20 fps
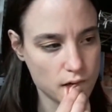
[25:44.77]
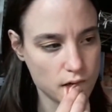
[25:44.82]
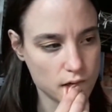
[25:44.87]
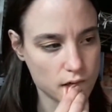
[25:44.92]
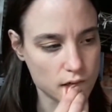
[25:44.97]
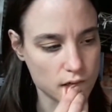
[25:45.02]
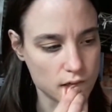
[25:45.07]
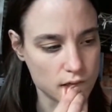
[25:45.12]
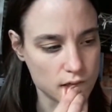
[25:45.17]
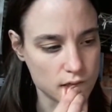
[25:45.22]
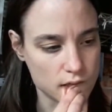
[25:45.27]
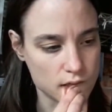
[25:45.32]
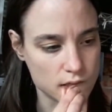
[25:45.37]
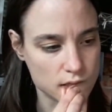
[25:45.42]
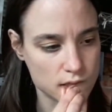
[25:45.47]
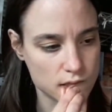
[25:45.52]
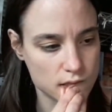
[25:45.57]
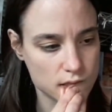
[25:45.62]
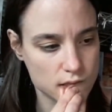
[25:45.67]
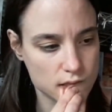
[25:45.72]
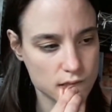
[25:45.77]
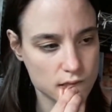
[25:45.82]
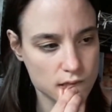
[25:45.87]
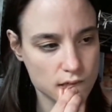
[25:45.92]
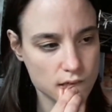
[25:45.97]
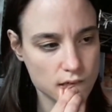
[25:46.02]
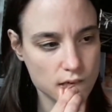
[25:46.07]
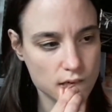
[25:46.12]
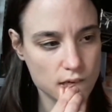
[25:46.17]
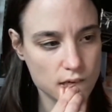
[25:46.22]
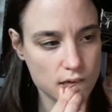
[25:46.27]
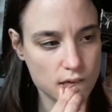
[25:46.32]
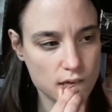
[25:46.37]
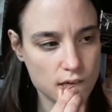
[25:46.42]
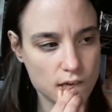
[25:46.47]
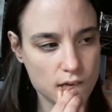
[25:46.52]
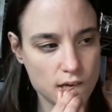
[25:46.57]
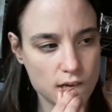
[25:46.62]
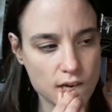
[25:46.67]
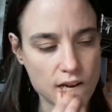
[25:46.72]
Because
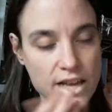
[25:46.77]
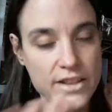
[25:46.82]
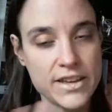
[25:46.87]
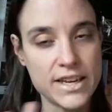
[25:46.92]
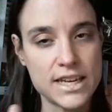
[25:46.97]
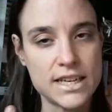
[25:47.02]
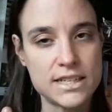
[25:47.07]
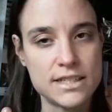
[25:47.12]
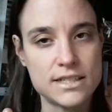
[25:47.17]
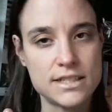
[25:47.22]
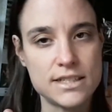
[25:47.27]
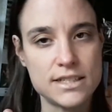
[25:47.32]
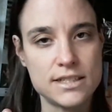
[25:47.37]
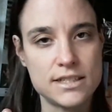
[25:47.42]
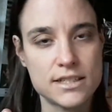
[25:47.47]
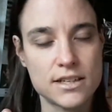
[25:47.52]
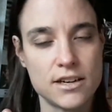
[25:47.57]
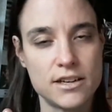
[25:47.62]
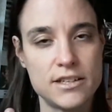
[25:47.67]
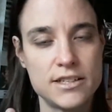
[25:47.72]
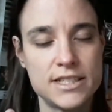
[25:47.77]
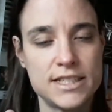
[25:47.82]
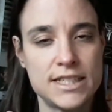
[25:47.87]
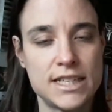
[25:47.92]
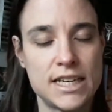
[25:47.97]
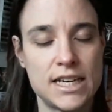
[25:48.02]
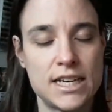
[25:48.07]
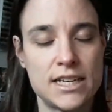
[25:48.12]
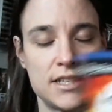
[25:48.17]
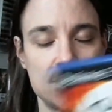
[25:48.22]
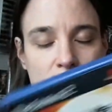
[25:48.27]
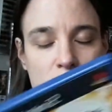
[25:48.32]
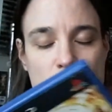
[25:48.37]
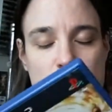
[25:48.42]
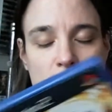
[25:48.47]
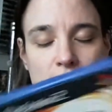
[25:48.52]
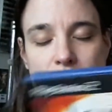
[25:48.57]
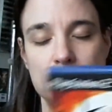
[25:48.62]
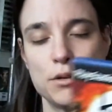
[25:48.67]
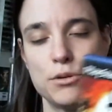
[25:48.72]
at the end it's Kaya's dad that's
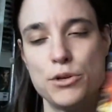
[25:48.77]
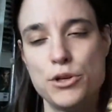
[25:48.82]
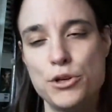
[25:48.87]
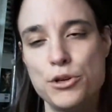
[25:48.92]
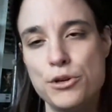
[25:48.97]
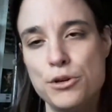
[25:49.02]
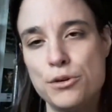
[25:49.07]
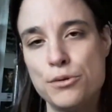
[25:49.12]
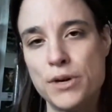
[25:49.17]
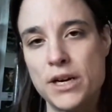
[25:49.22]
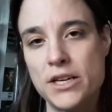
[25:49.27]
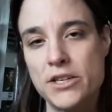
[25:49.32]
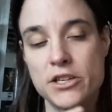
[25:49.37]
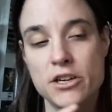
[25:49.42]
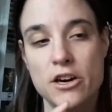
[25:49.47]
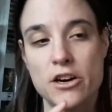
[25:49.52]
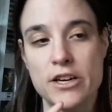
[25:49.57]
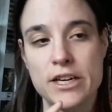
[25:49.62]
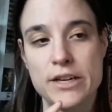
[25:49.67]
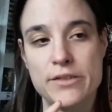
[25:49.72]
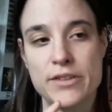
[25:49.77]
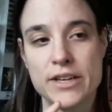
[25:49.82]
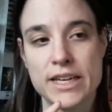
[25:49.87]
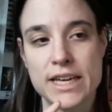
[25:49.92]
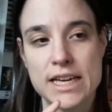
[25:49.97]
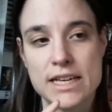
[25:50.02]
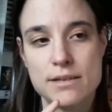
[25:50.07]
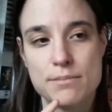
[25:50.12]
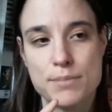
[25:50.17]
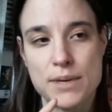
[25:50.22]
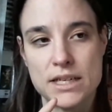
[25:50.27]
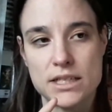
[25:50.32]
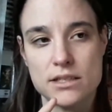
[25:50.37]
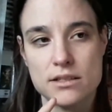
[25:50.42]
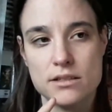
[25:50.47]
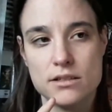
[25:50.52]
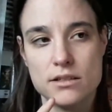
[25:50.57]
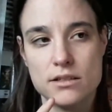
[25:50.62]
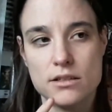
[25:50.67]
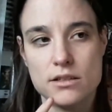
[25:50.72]
trying to kill you, and you can't even get back.
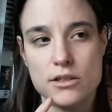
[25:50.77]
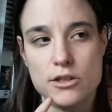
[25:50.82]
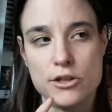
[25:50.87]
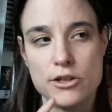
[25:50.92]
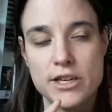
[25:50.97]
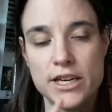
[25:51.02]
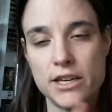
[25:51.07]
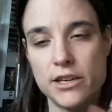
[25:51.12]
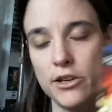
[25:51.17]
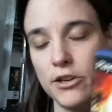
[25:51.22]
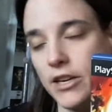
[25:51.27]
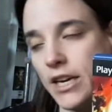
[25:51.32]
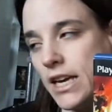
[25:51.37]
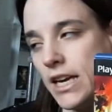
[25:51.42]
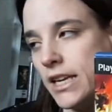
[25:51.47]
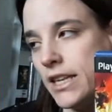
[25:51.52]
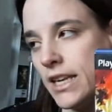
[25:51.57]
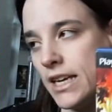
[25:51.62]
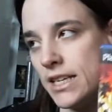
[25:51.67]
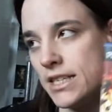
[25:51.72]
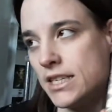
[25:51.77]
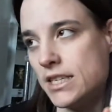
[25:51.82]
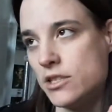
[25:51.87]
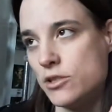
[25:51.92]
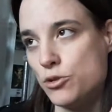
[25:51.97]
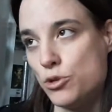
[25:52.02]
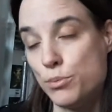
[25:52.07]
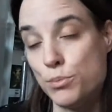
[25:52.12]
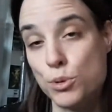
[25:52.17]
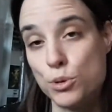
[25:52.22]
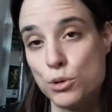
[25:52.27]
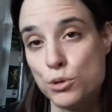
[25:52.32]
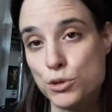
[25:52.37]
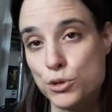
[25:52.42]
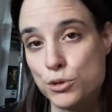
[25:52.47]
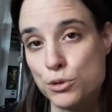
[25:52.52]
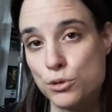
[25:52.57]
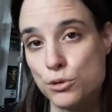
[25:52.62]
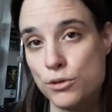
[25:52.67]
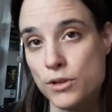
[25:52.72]
You gain the access to your
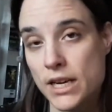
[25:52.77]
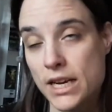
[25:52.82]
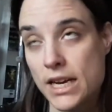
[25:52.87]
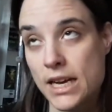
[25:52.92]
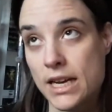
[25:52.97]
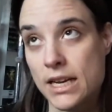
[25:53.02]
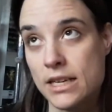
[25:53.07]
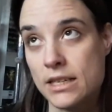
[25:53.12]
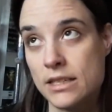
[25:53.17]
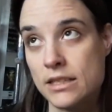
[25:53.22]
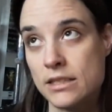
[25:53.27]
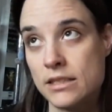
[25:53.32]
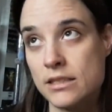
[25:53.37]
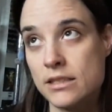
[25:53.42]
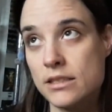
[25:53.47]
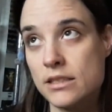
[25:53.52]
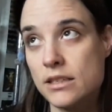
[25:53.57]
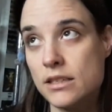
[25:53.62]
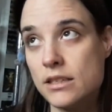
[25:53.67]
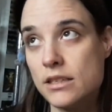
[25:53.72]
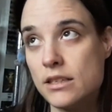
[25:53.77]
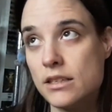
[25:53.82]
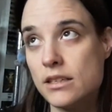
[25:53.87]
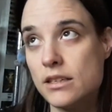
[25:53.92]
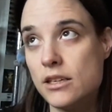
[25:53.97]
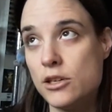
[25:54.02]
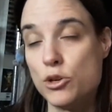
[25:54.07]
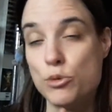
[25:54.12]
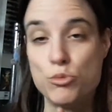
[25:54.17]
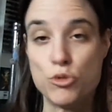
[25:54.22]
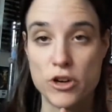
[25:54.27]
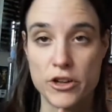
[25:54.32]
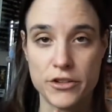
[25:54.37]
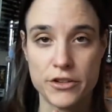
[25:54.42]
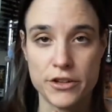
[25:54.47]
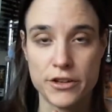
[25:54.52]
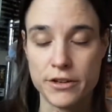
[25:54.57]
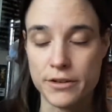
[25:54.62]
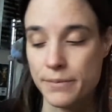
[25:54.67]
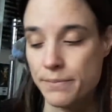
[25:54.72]
portal and your
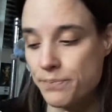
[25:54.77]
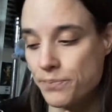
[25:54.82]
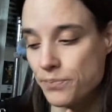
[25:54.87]
brother,